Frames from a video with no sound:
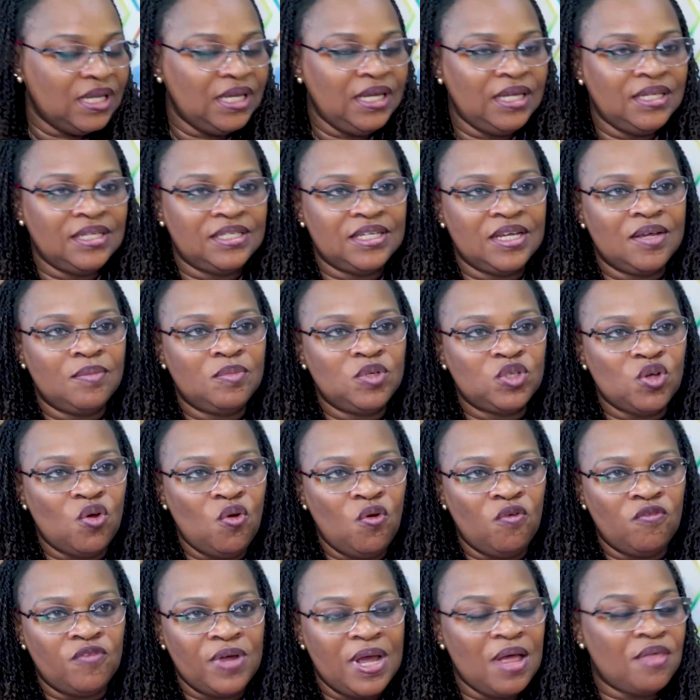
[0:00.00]
in terms
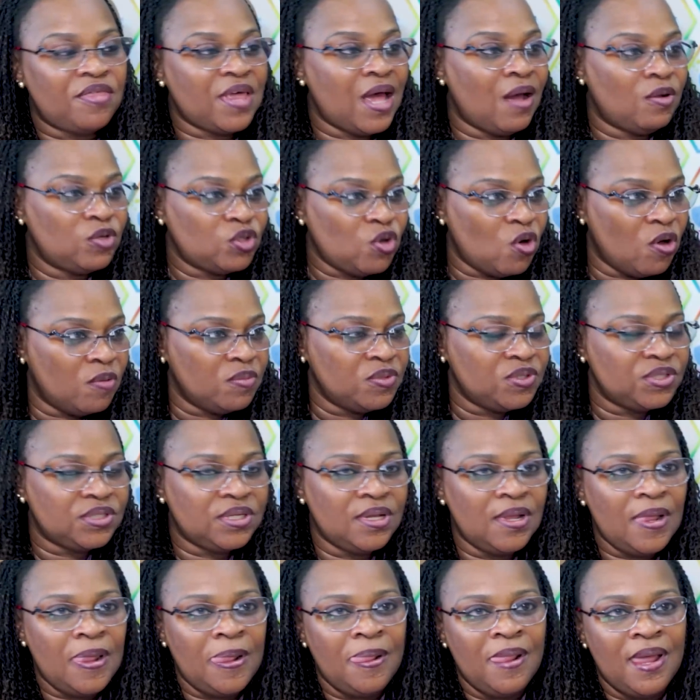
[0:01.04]
of health outcomes
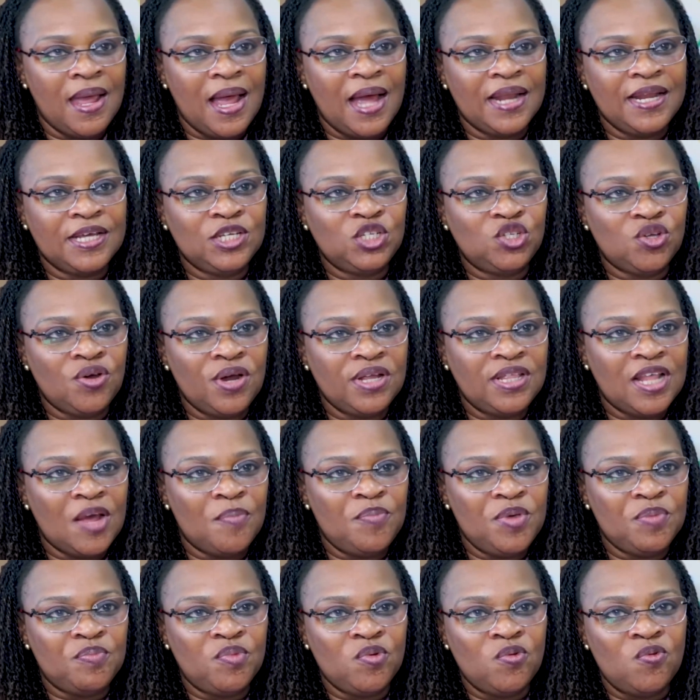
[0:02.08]
and ensuring
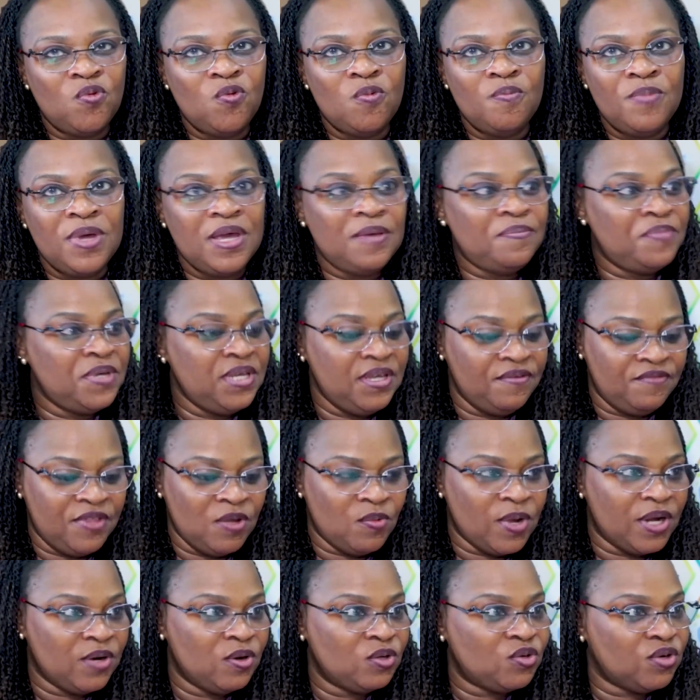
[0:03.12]
that people who maybe if they
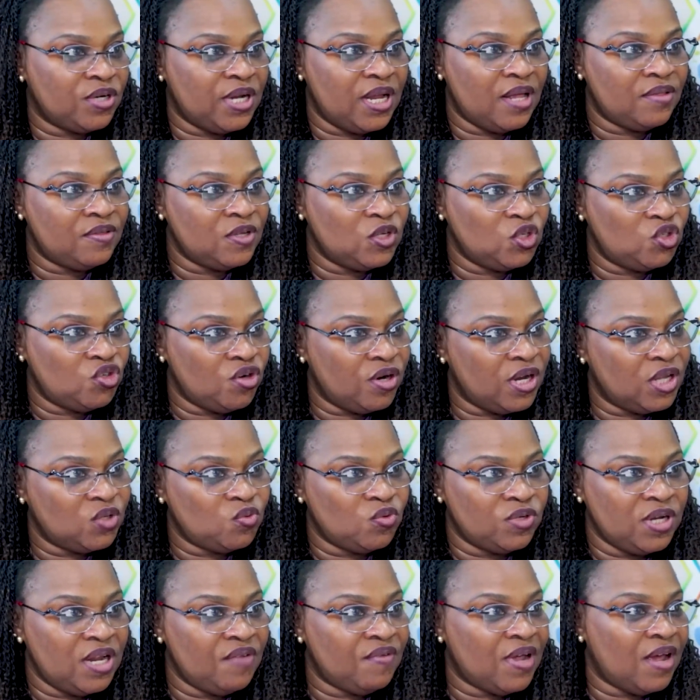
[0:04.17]
were not on health insurance
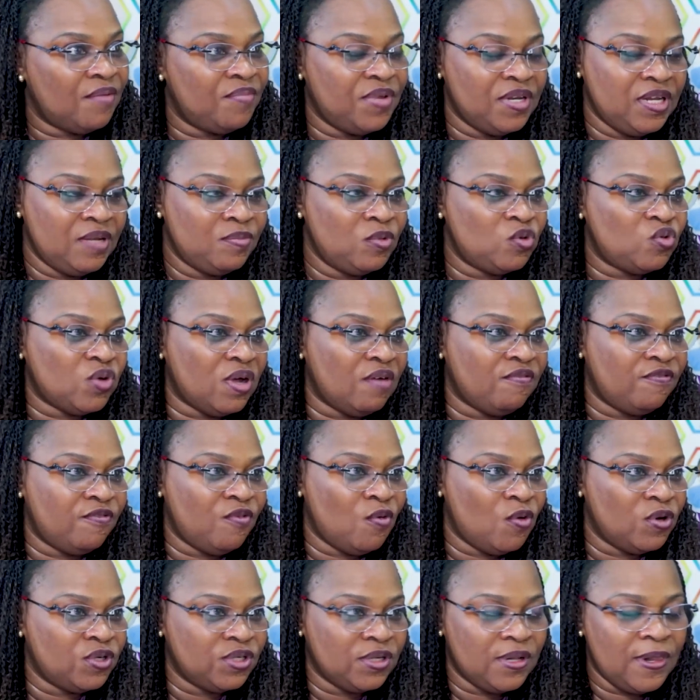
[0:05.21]
would never have been able to
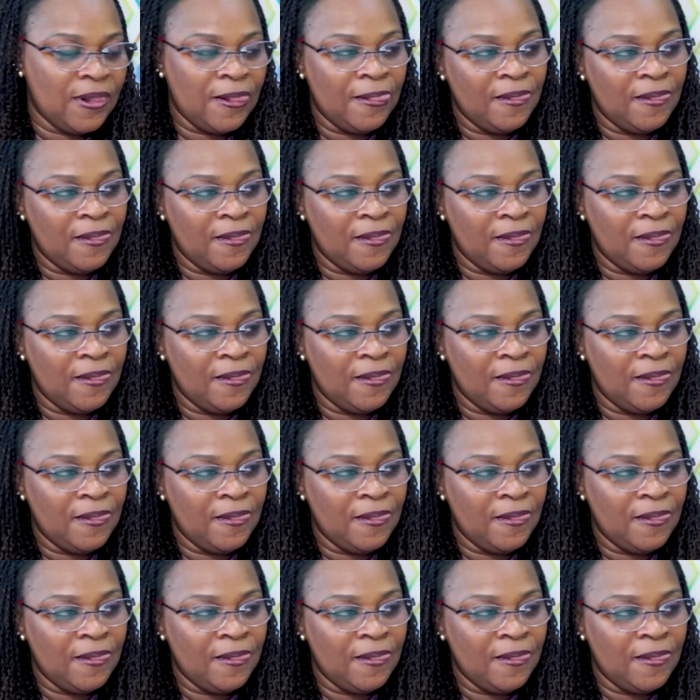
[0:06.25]
afford